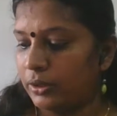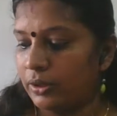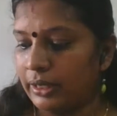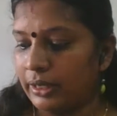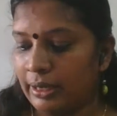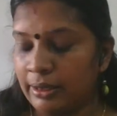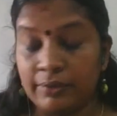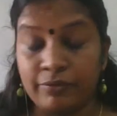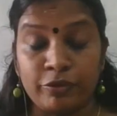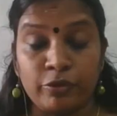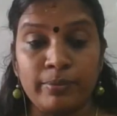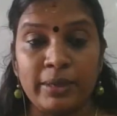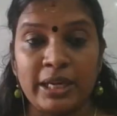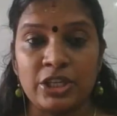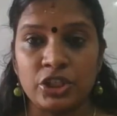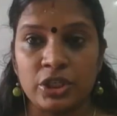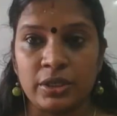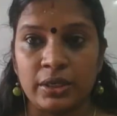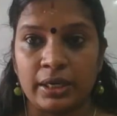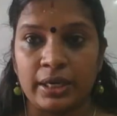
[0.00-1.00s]

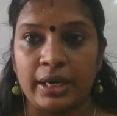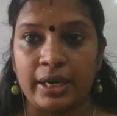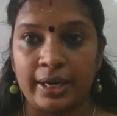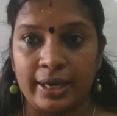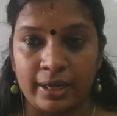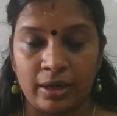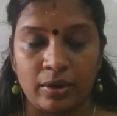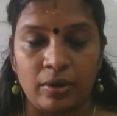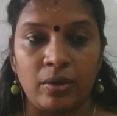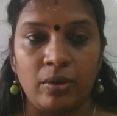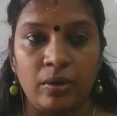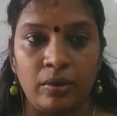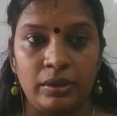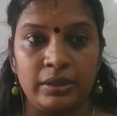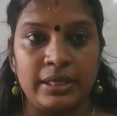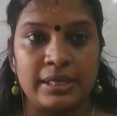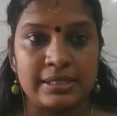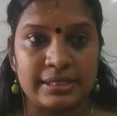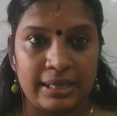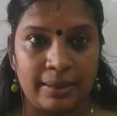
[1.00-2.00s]
information regarding all
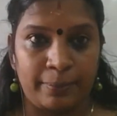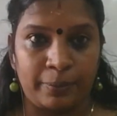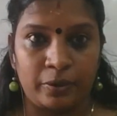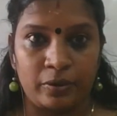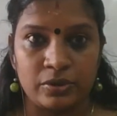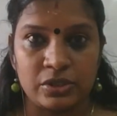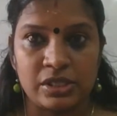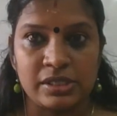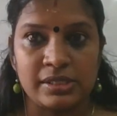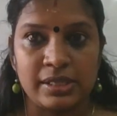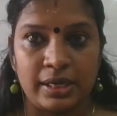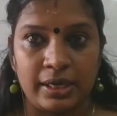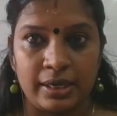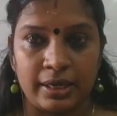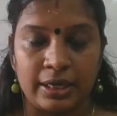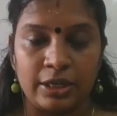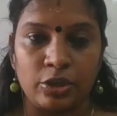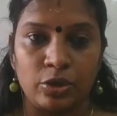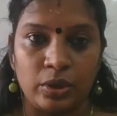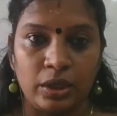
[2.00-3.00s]
these approaches are
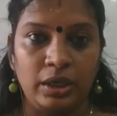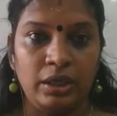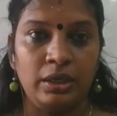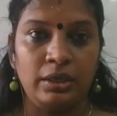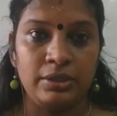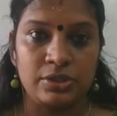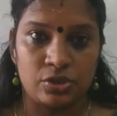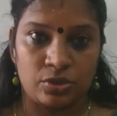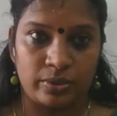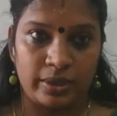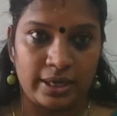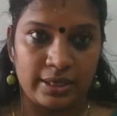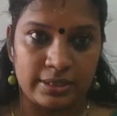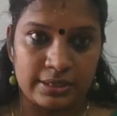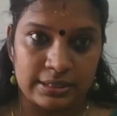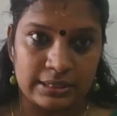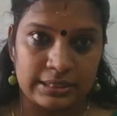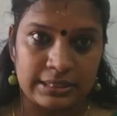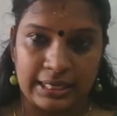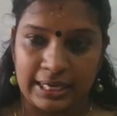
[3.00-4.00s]
in your
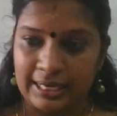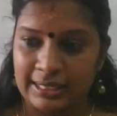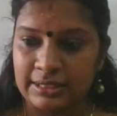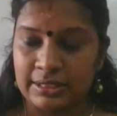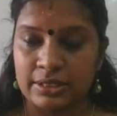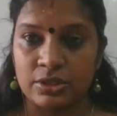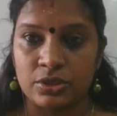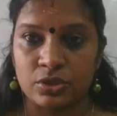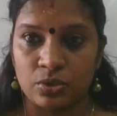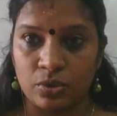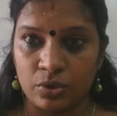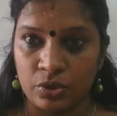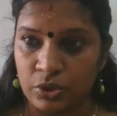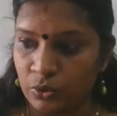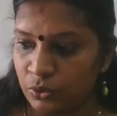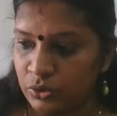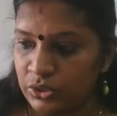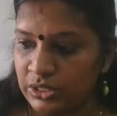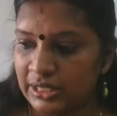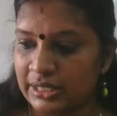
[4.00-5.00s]
student text. So
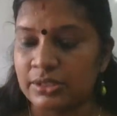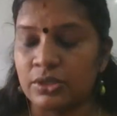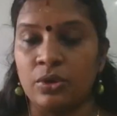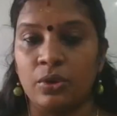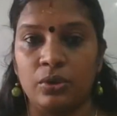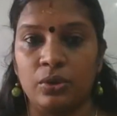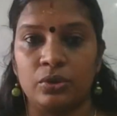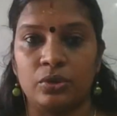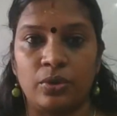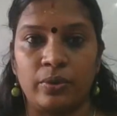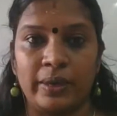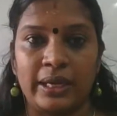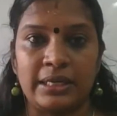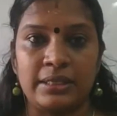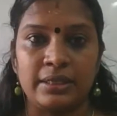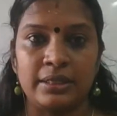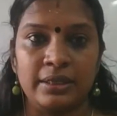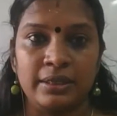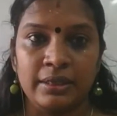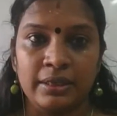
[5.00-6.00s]
you just go through
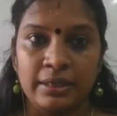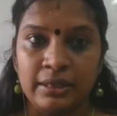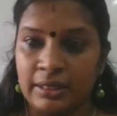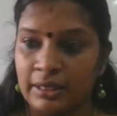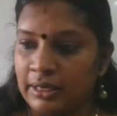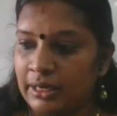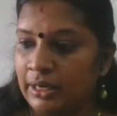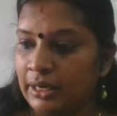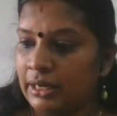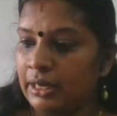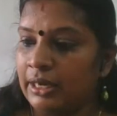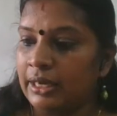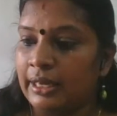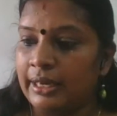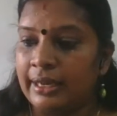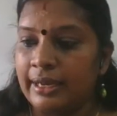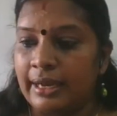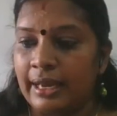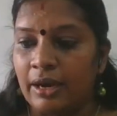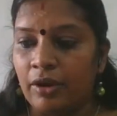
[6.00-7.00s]
it.
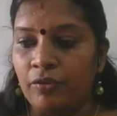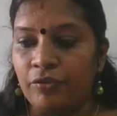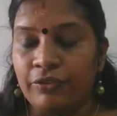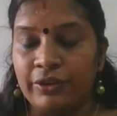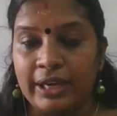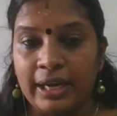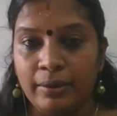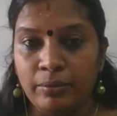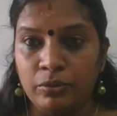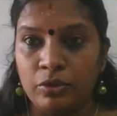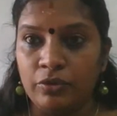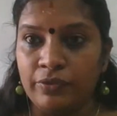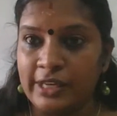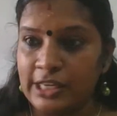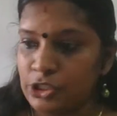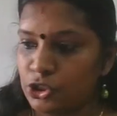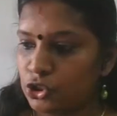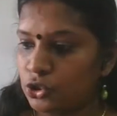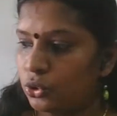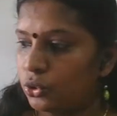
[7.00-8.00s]
And now we are
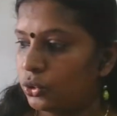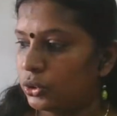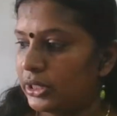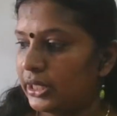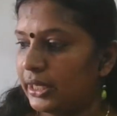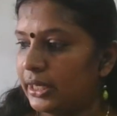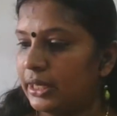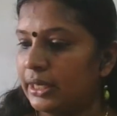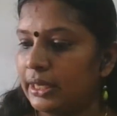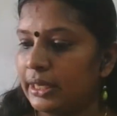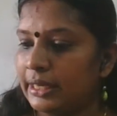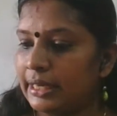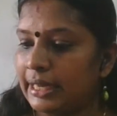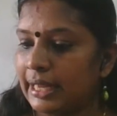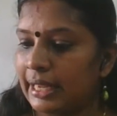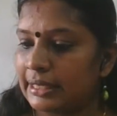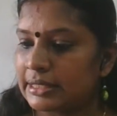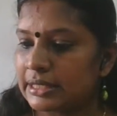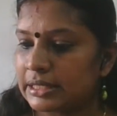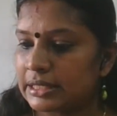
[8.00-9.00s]
moving to the
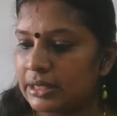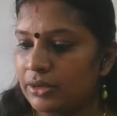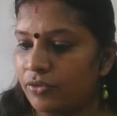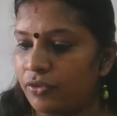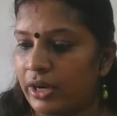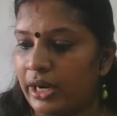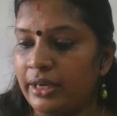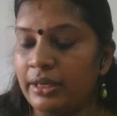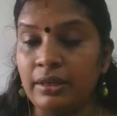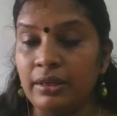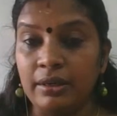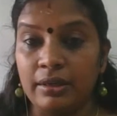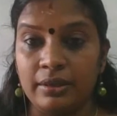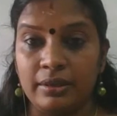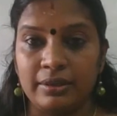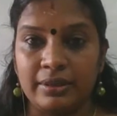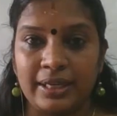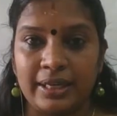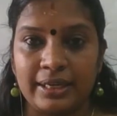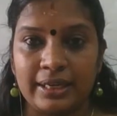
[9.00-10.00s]
next one,
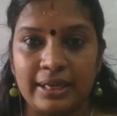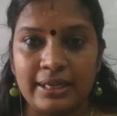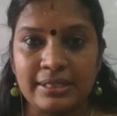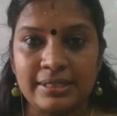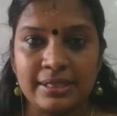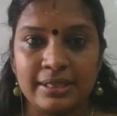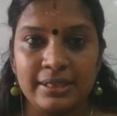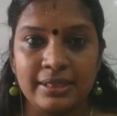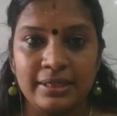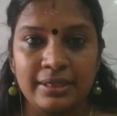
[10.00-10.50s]
that is